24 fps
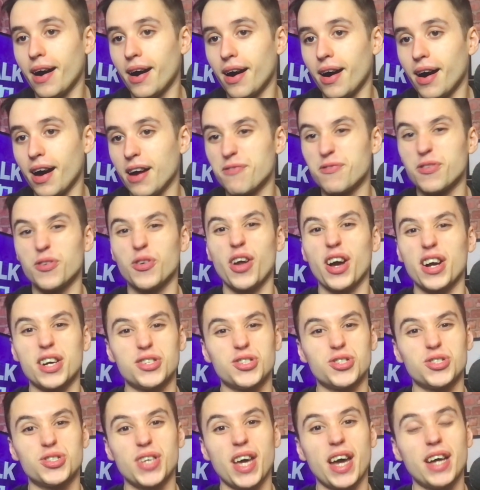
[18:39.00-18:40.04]
I feel like I
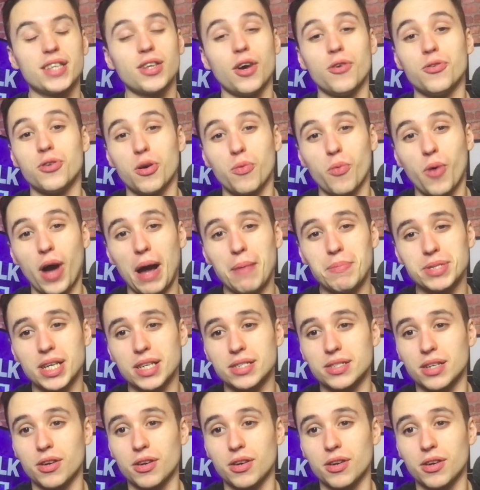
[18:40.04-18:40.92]
should say I don't know what happens next.